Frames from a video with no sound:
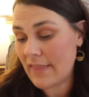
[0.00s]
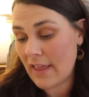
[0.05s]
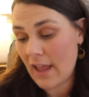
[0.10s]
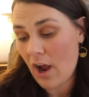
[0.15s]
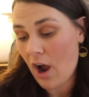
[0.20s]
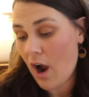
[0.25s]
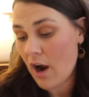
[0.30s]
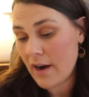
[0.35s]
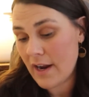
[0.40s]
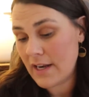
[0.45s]

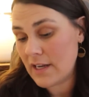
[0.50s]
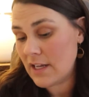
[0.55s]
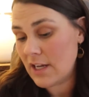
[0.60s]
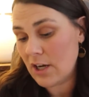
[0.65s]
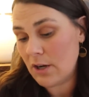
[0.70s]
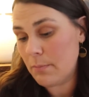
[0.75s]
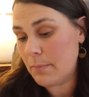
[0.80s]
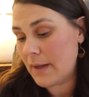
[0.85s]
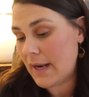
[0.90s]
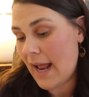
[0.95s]
They are in
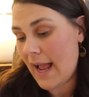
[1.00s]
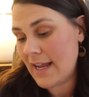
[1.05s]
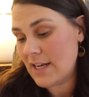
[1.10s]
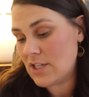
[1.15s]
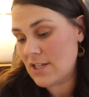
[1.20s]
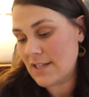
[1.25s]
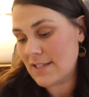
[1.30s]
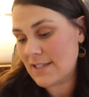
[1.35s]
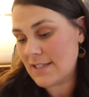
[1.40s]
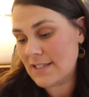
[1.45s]
here, but I
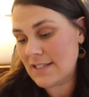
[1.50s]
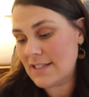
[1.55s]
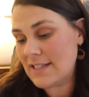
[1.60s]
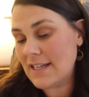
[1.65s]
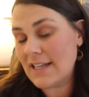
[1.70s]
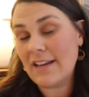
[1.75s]
just